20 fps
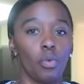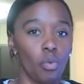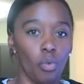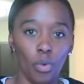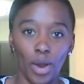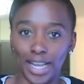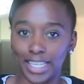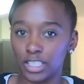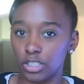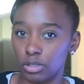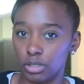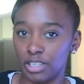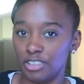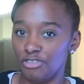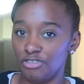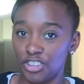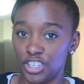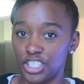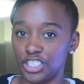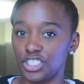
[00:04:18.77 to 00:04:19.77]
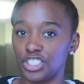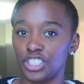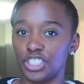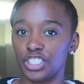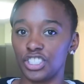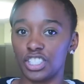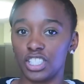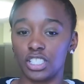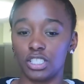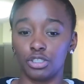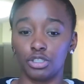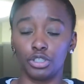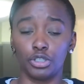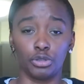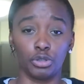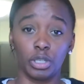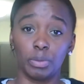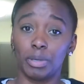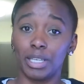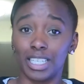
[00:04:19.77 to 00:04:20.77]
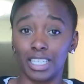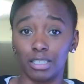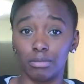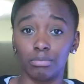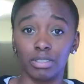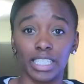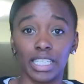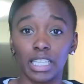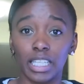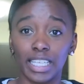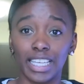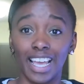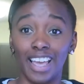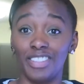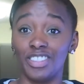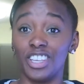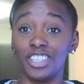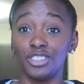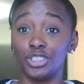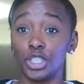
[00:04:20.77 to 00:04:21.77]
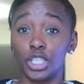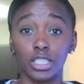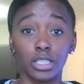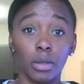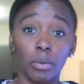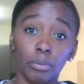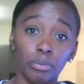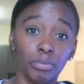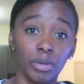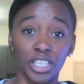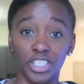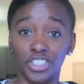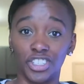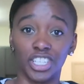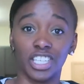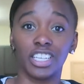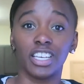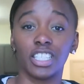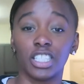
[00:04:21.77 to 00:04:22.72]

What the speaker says: wait till it finishes streaming completely and then just binge it.